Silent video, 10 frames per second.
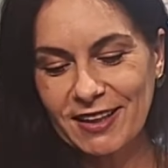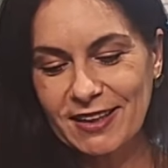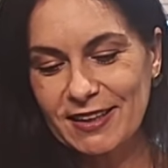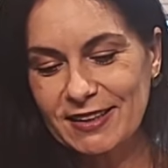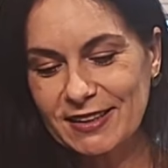
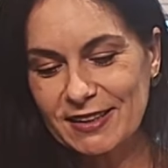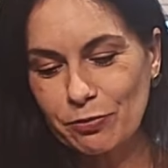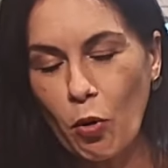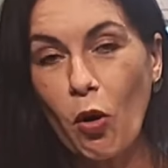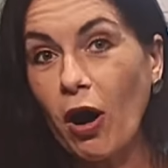
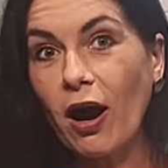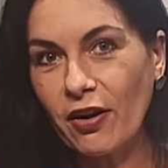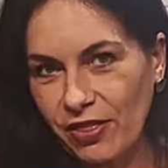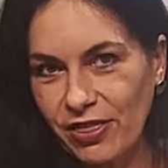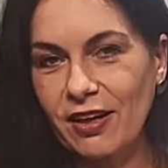It's more
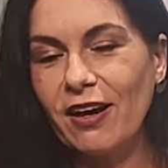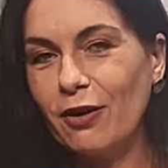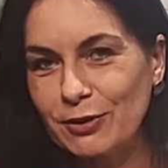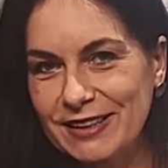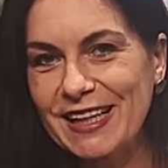hearty,
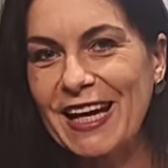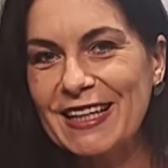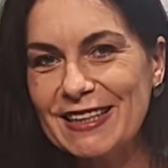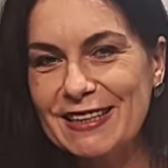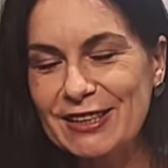I would
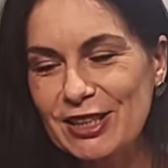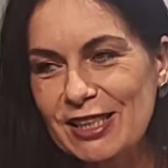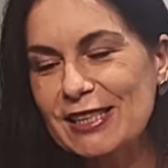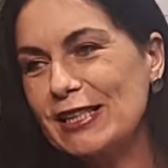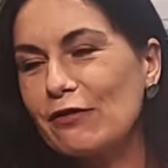say. It
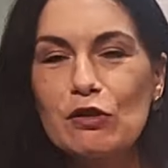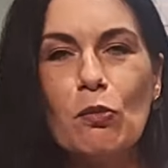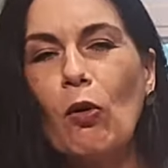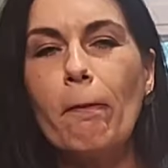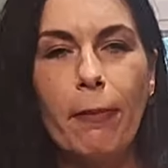just gives
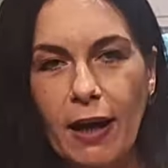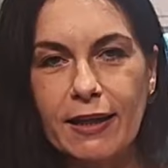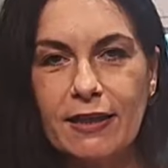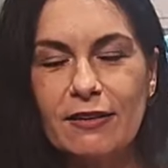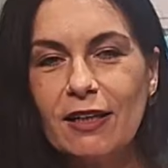more
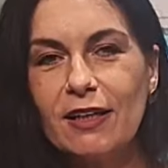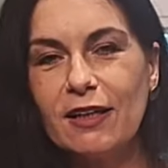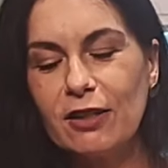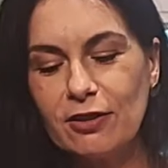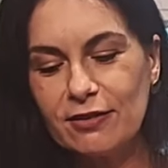body.
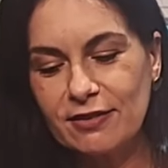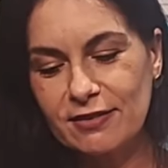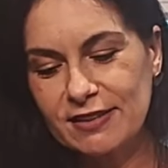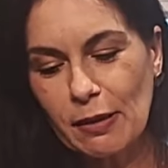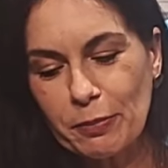
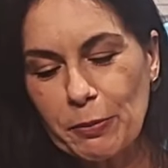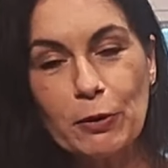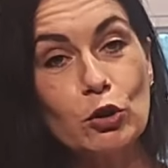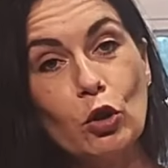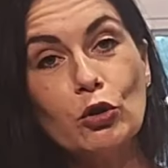Some
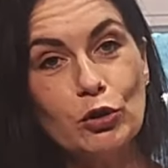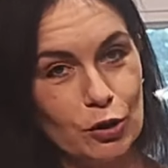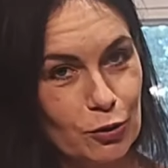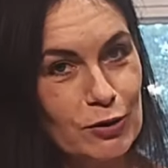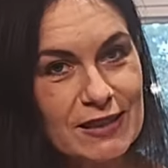people don't
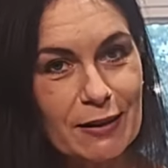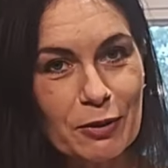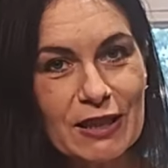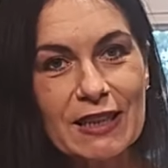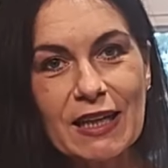use
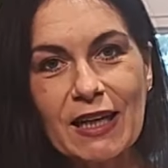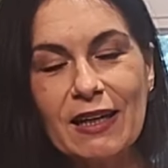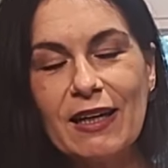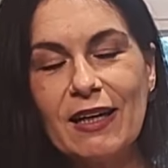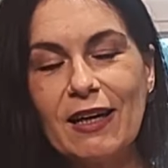
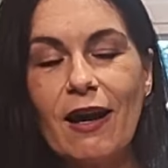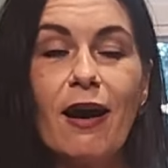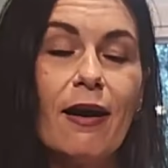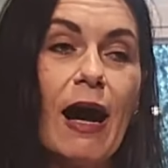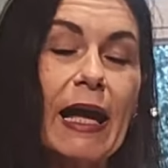semolina.
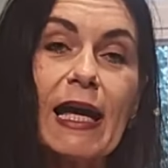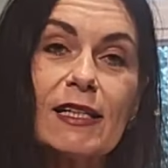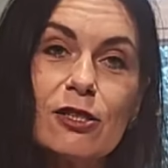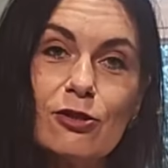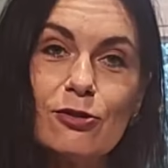I
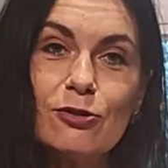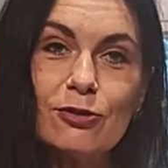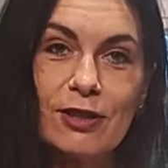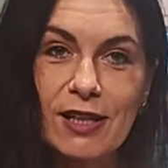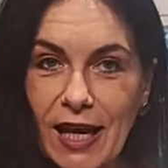guess
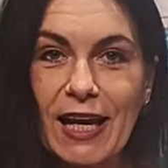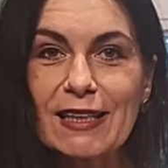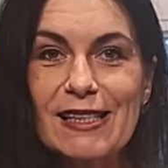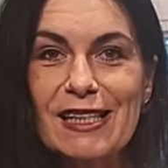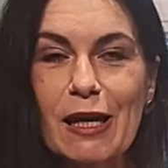you
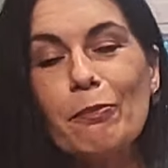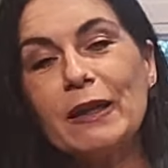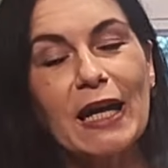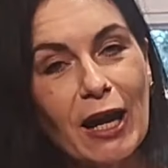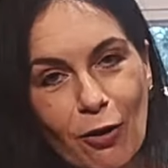can skip,
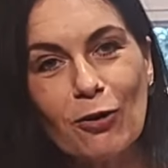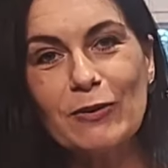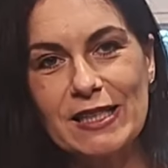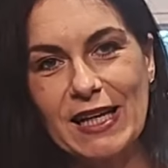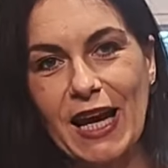but I
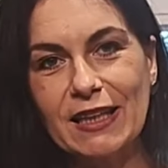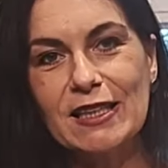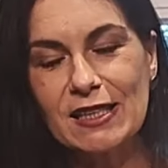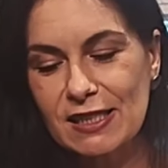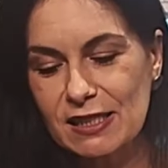always add.
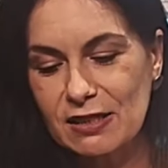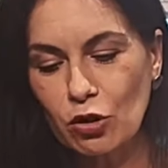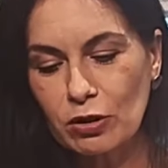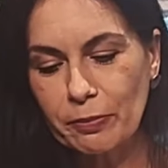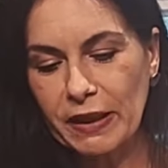It's
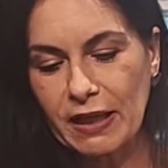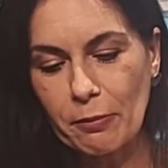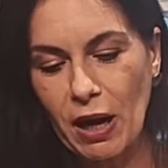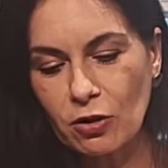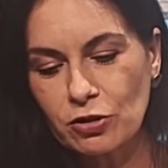not big
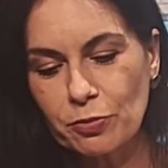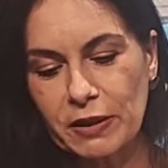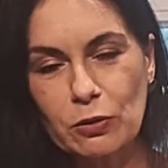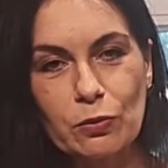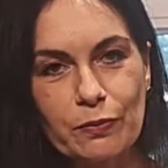amount,
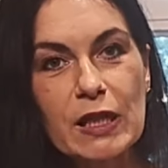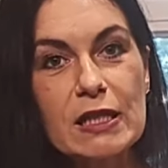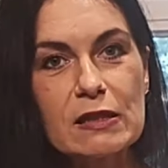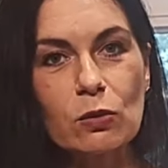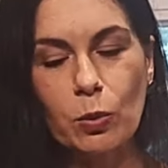but
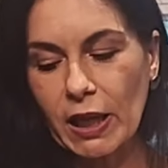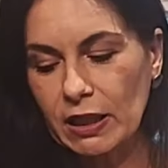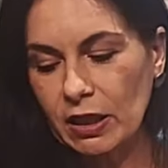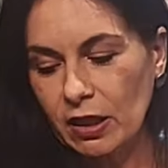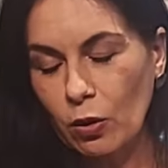it's
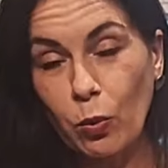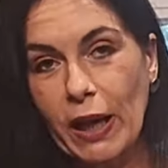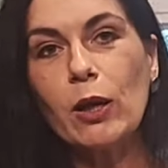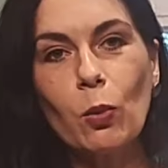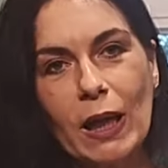
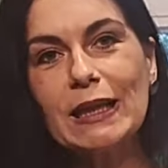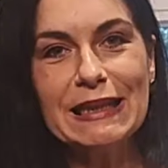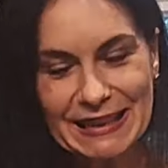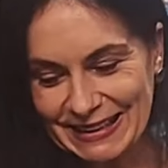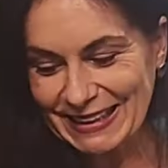very well
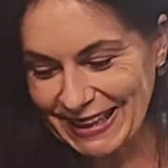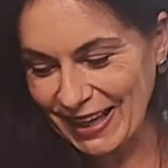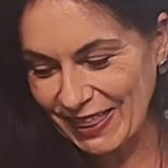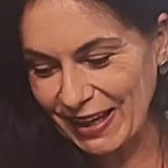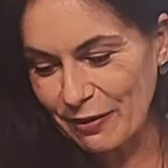needed,
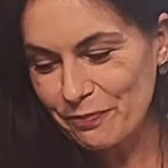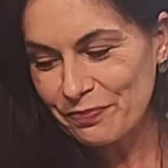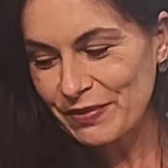I think.